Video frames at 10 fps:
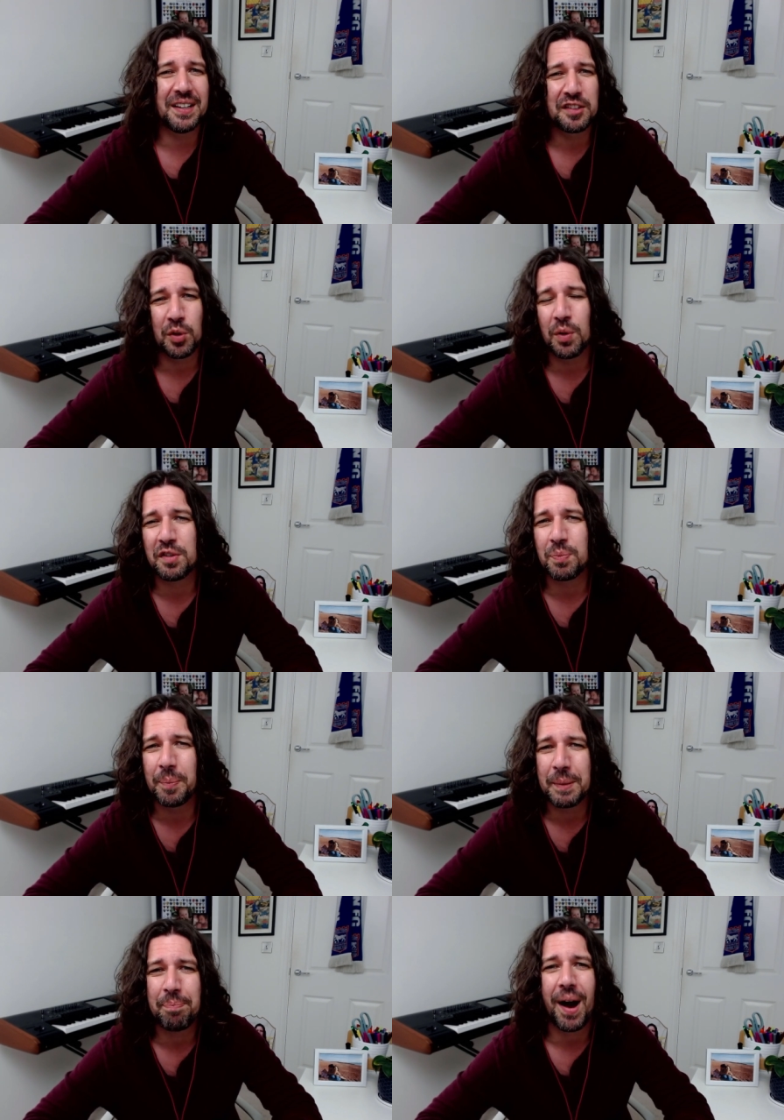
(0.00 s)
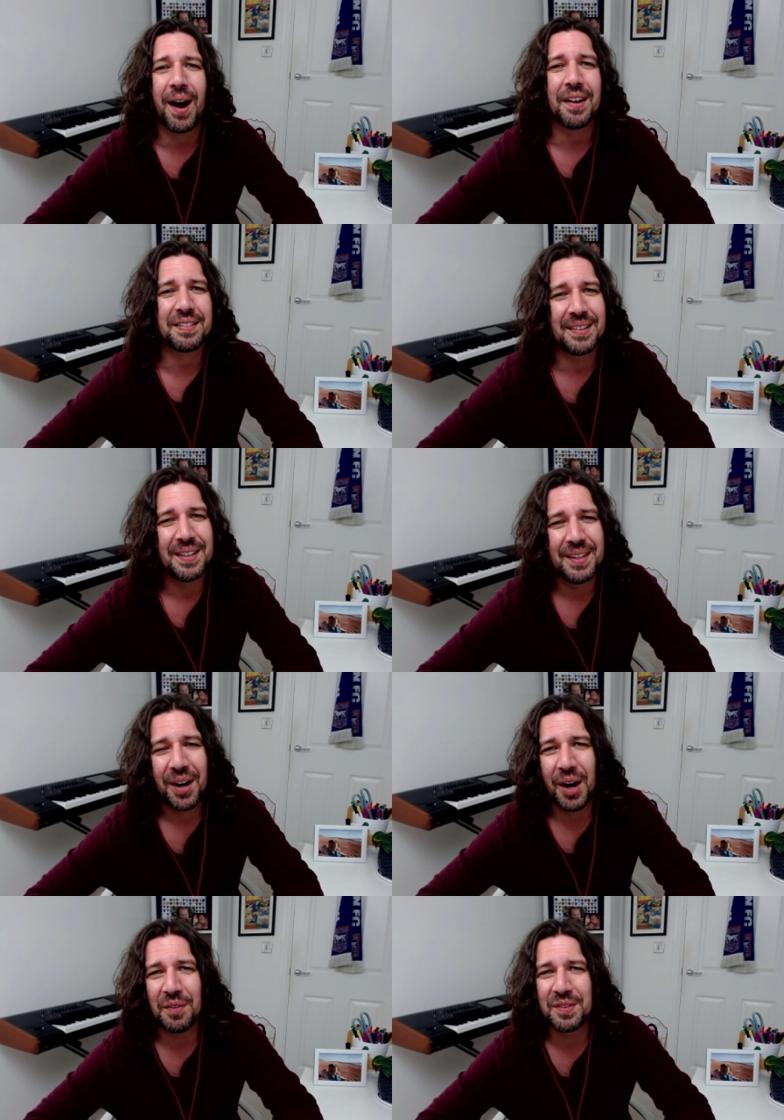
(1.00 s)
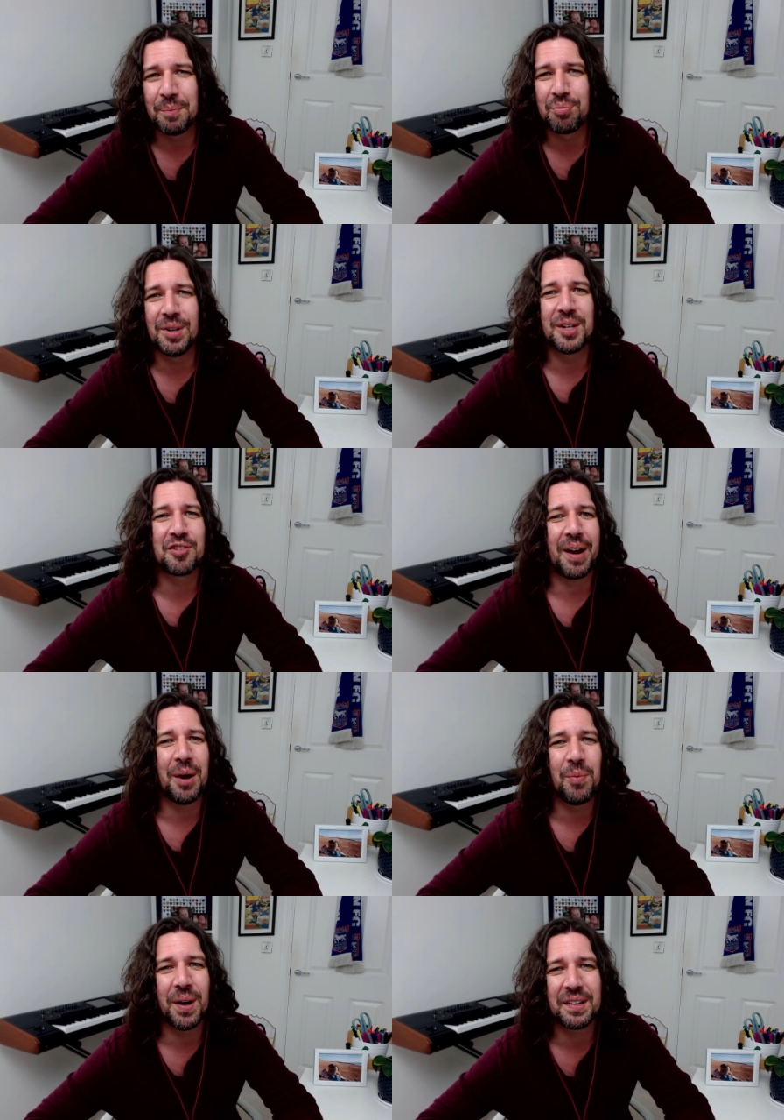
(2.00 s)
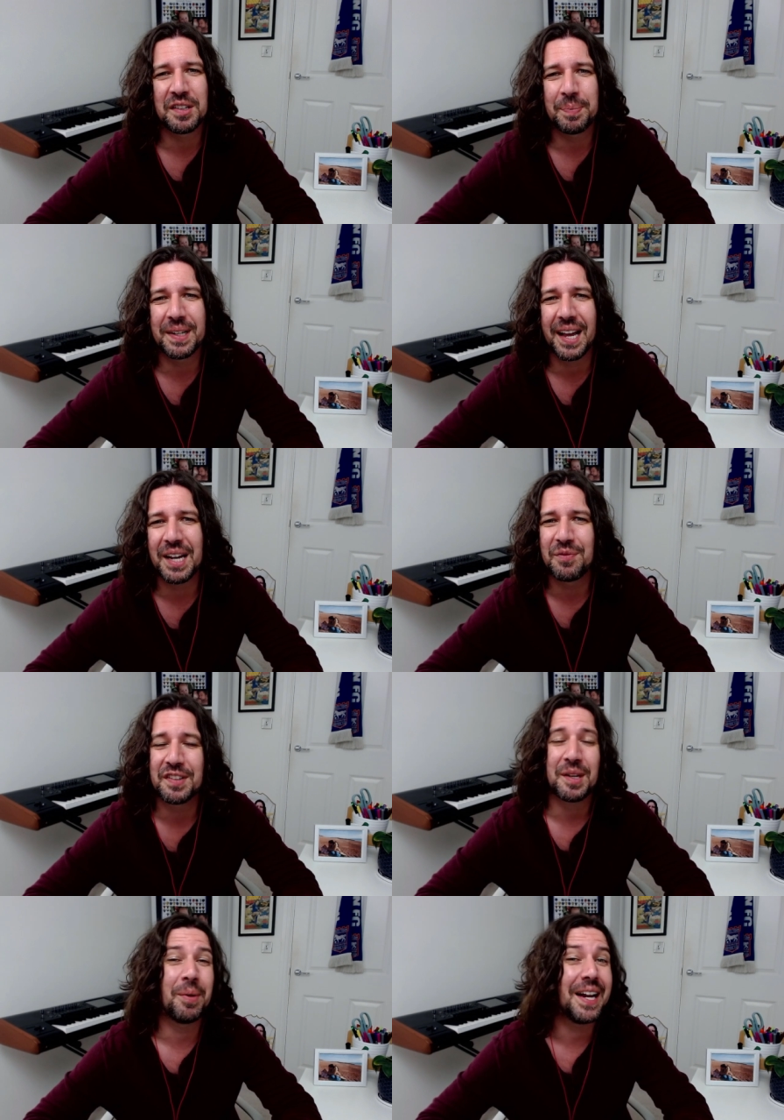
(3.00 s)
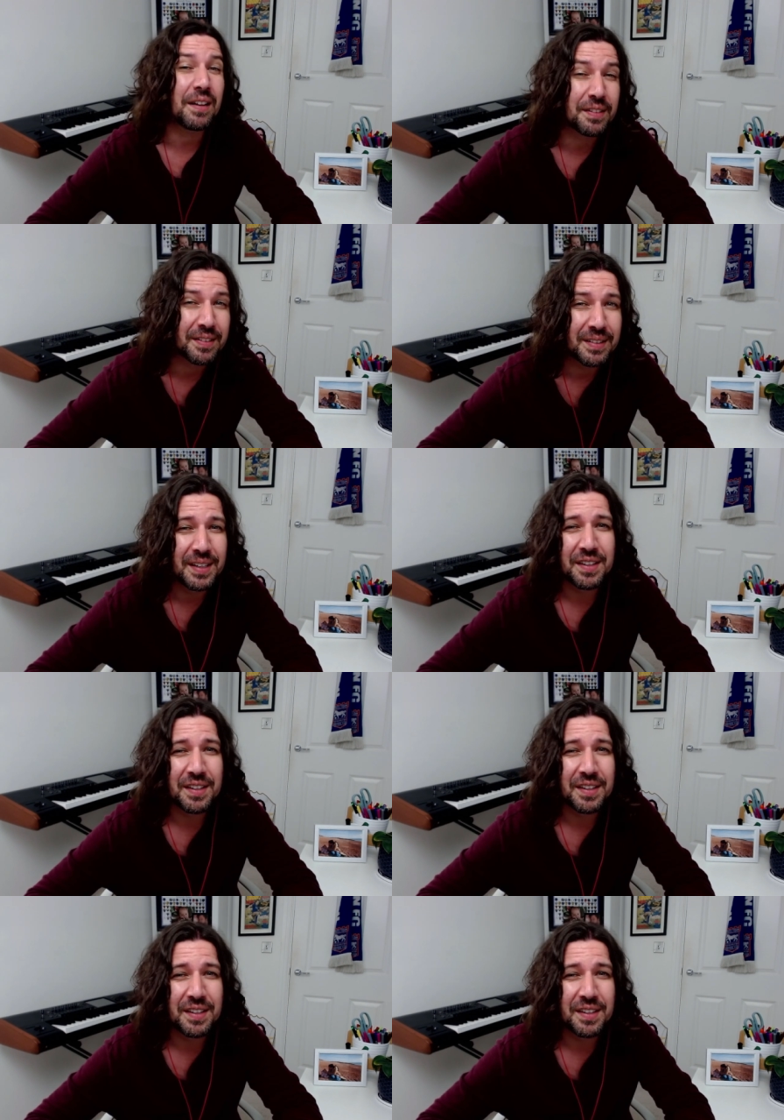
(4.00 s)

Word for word: and the torch will be passed after brilliant groundwork has been laid for someone else